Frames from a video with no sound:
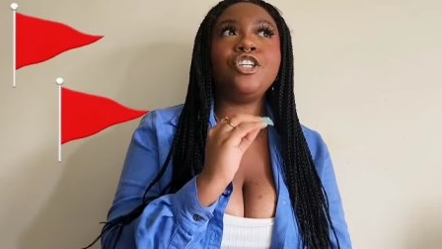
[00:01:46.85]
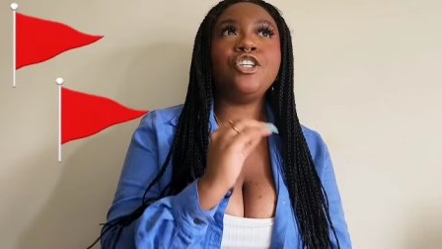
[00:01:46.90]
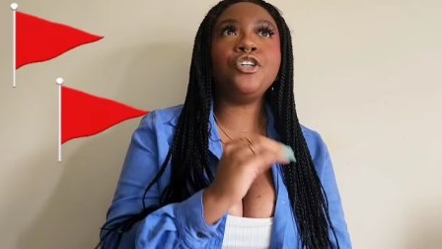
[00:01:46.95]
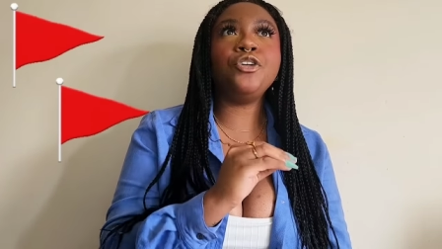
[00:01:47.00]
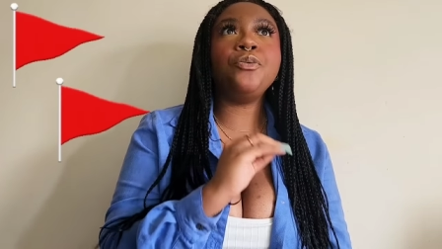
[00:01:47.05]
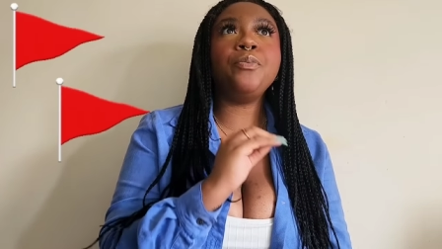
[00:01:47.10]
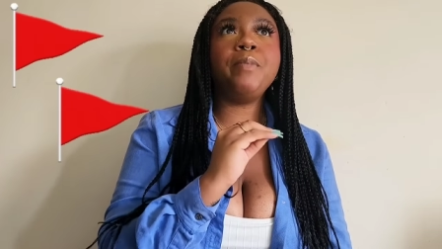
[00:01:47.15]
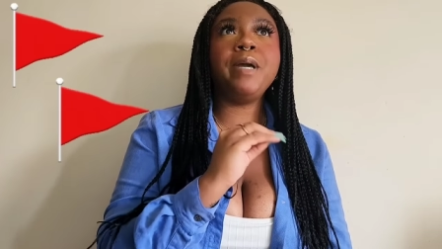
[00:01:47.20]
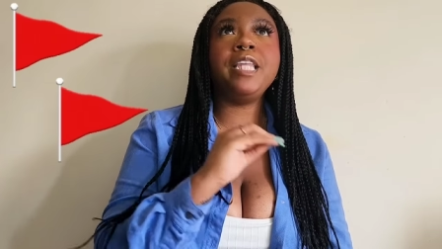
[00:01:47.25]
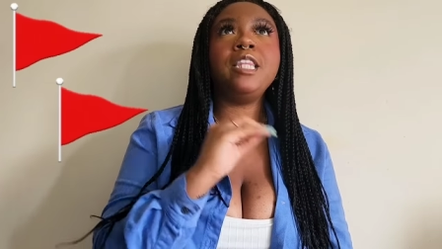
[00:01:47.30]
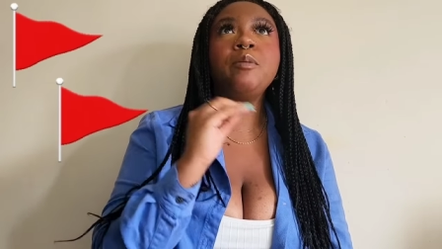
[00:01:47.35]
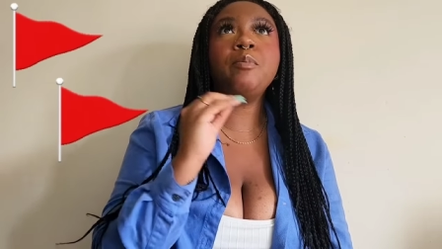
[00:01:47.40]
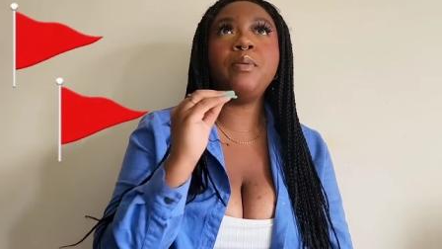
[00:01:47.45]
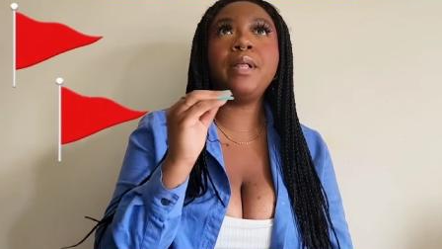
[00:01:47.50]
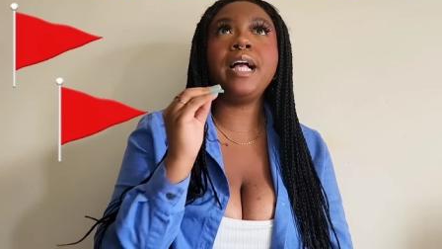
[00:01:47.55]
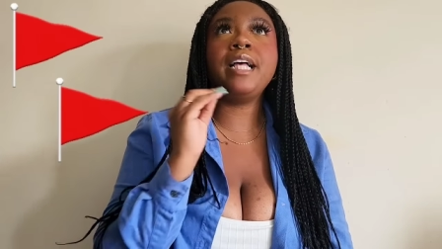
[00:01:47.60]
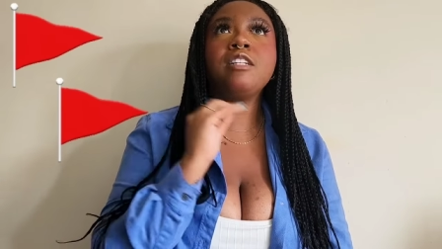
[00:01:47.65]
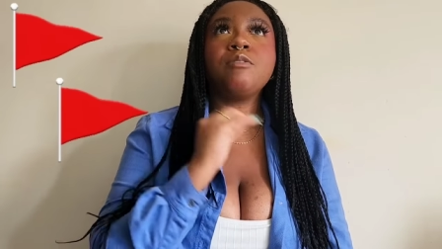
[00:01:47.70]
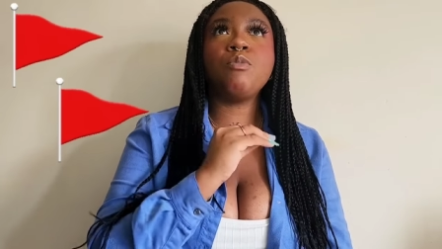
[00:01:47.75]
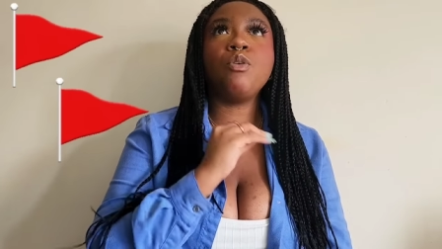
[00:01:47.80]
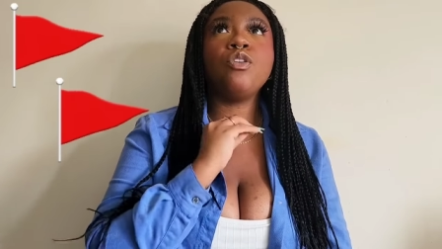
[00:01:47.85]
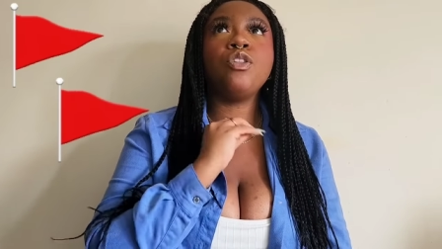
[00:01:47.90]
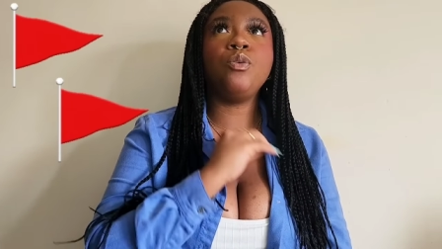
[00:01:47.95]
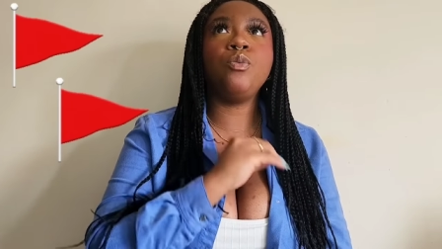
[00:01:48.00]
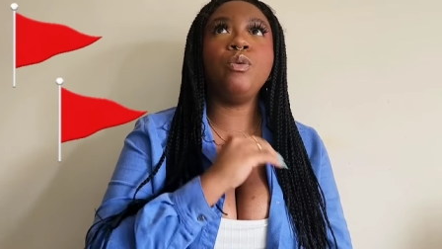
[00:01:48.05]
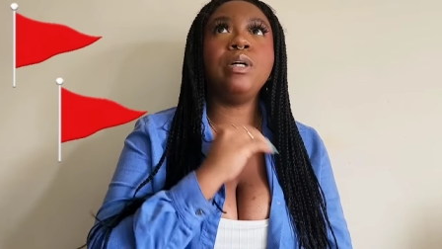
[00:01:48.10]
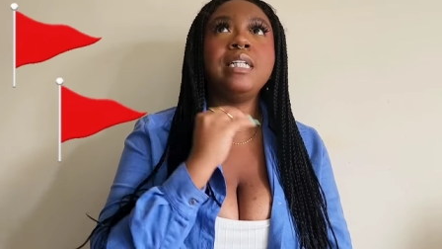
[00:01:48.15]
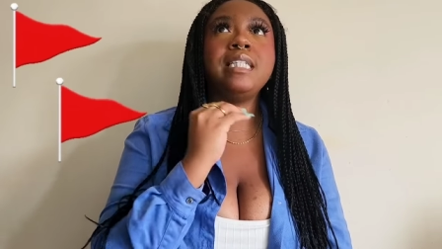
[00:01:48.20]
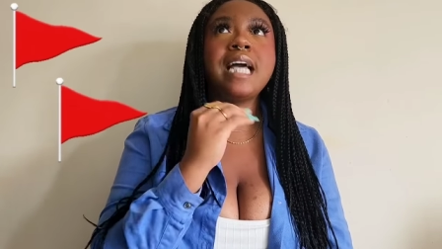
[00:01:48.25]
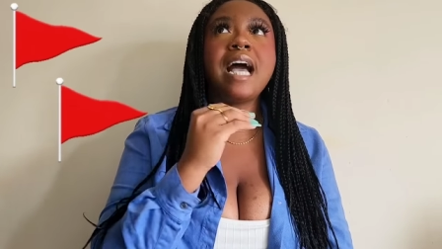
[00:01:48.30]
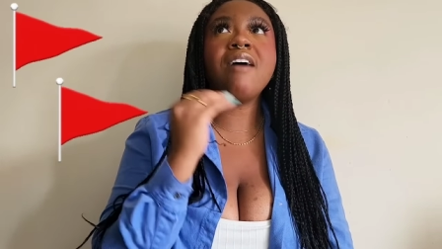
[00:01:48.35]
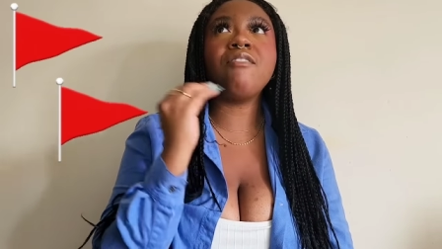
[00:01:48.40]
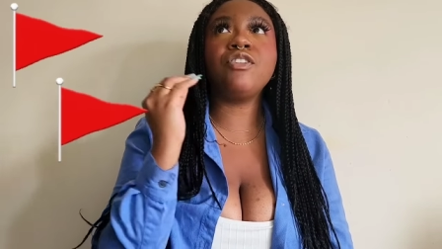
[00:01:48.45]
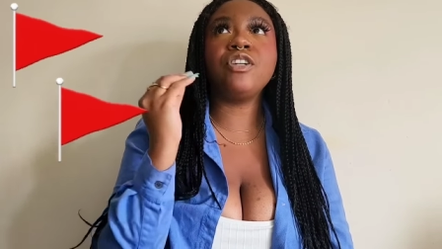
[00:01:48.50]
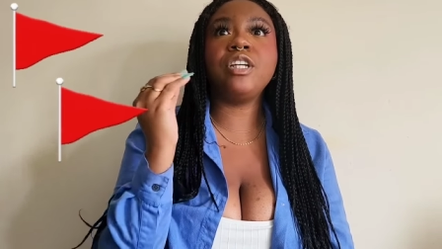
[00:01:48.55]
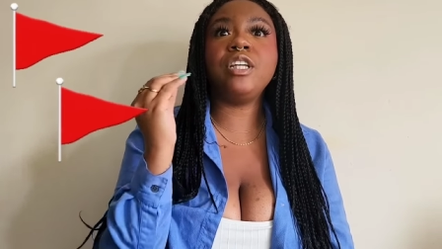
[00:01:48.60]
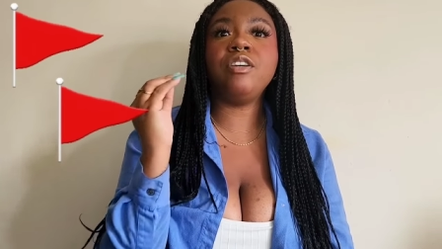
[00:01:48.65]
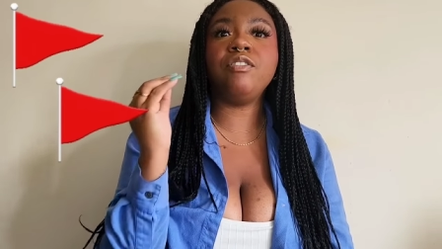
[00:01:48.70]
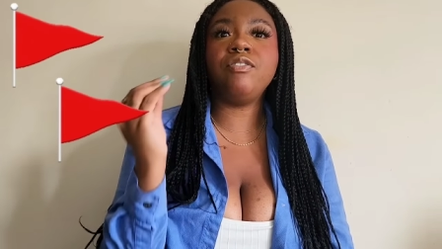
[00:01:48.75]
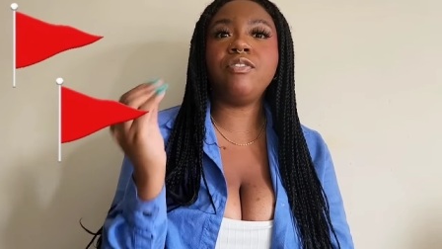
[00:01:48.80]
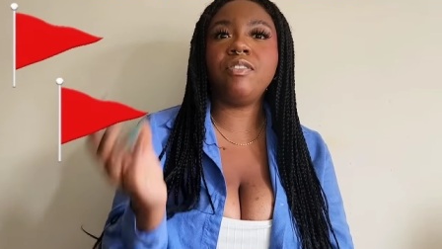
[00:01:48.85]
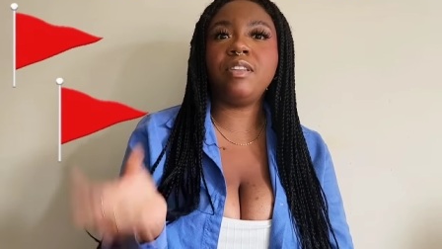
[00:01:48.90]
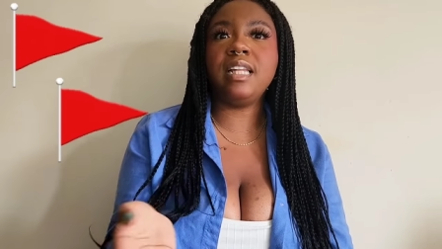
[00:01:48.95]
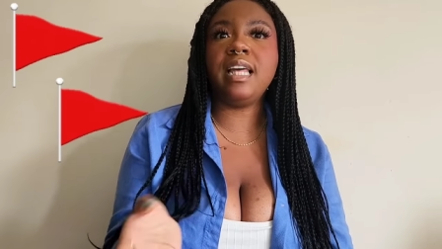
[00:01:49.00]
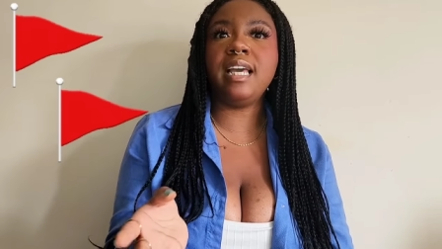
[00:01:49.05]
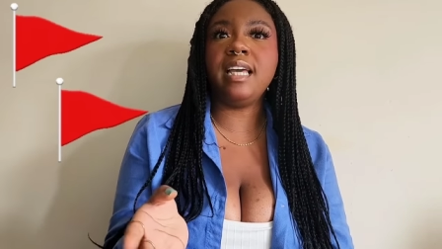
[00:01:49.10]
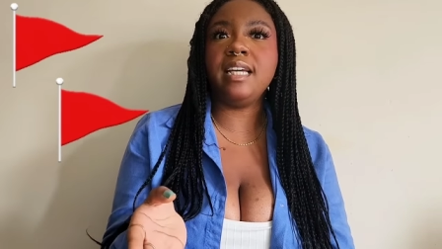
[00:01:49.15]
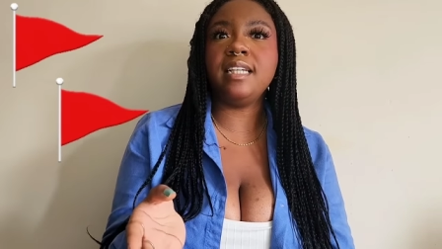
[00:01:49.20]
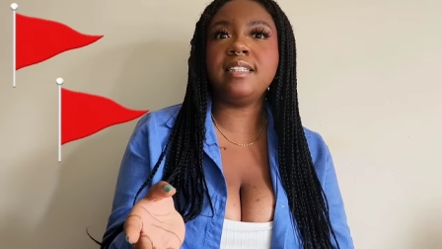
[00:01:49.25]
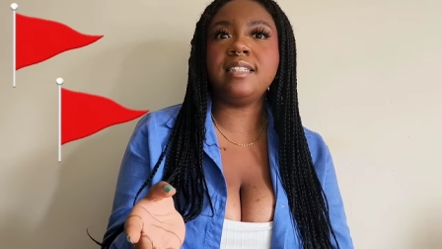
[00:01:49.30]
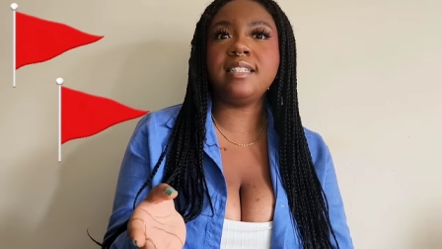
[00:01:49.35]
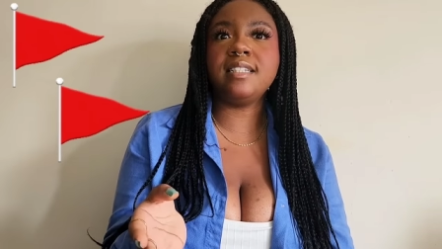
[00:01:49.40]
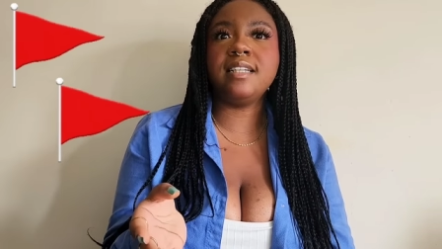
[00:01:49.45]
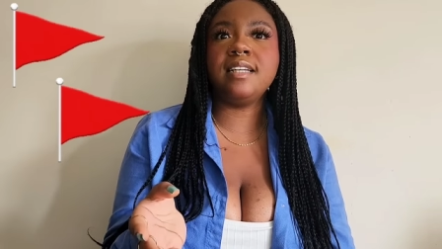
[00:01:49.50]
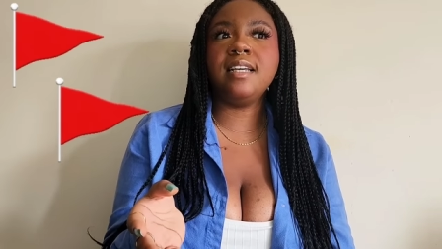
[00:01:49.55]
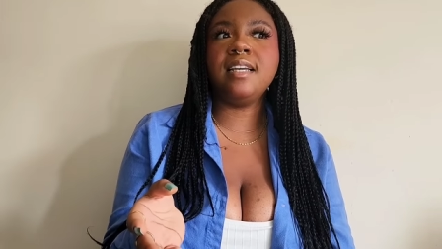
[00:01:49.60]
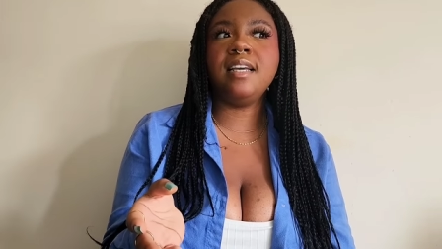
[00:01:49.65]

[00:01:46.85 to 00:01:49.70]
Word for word: you made the plans more than once after he flaked.